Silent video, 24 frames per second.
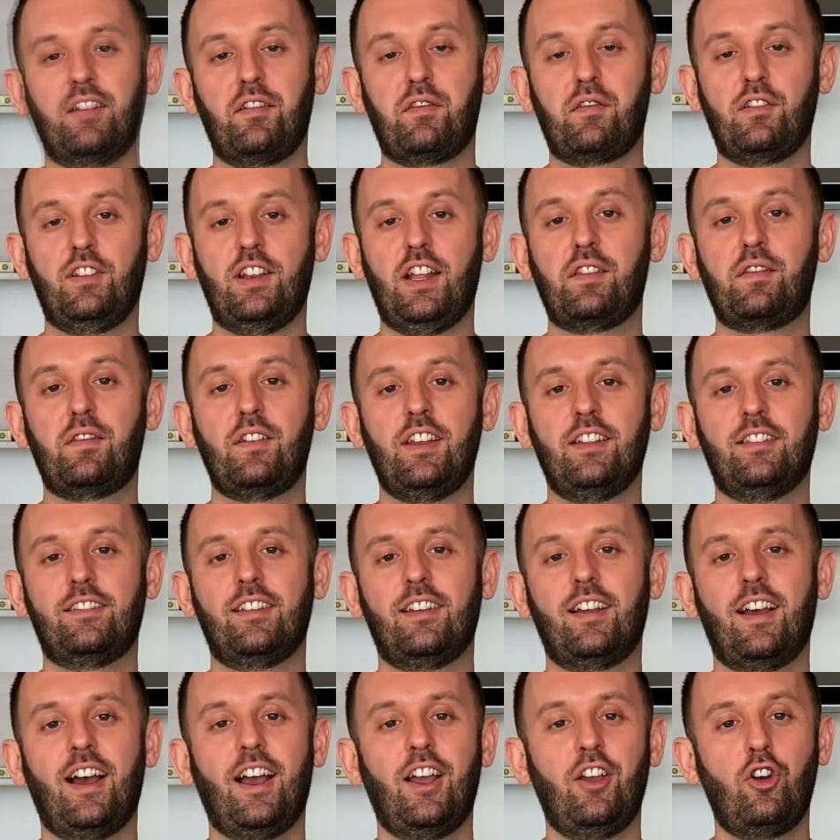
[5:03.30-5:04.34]
So that's
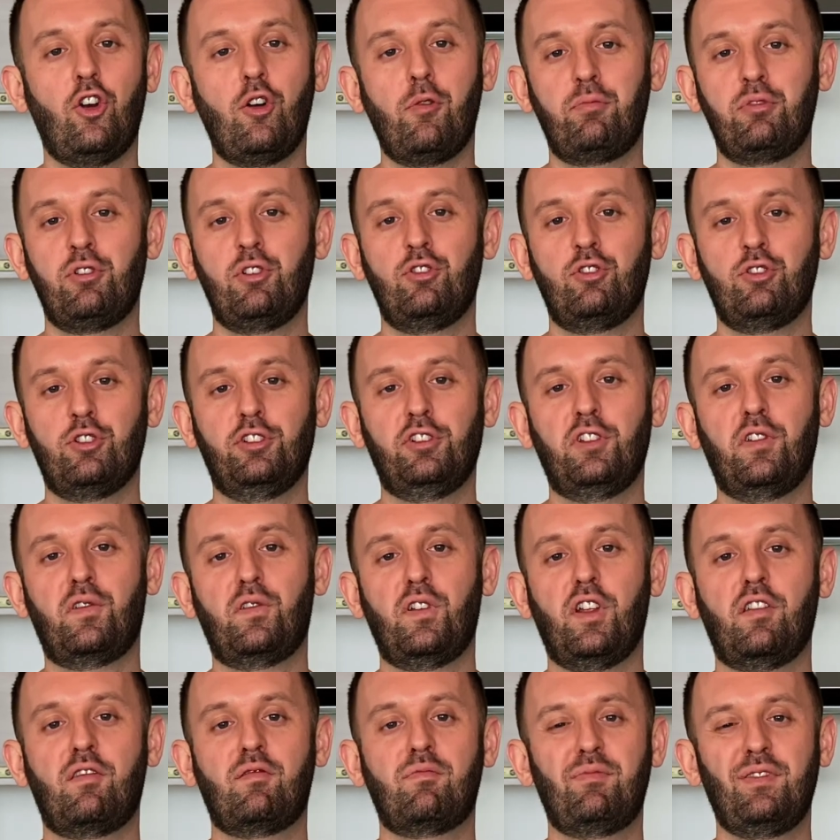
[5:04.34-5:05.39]
it. I hope you enjoyed this
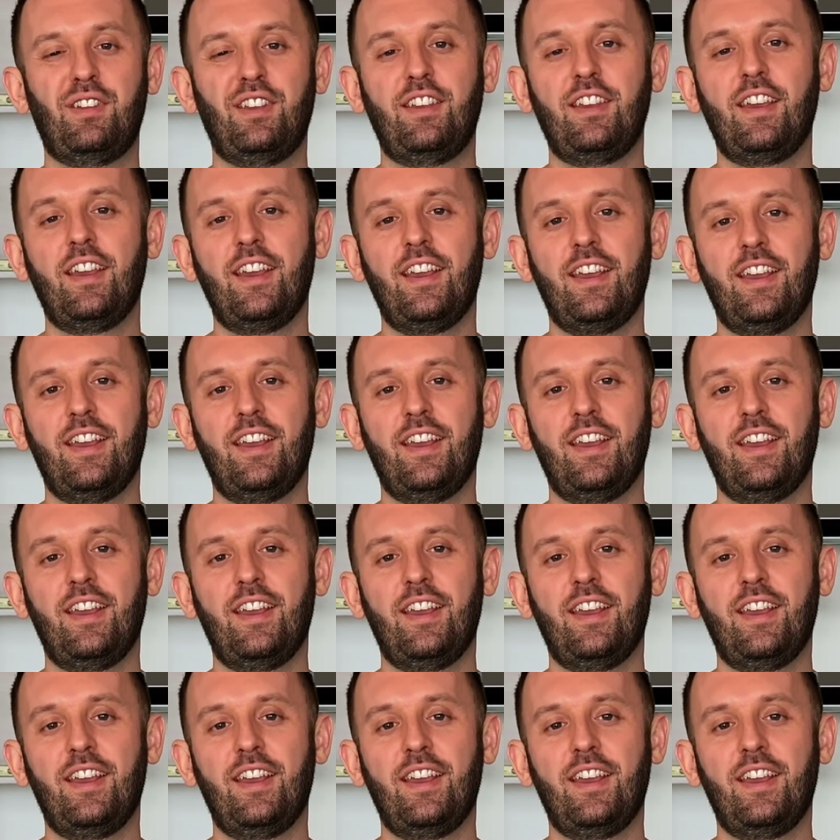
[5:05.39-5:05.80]
recipe.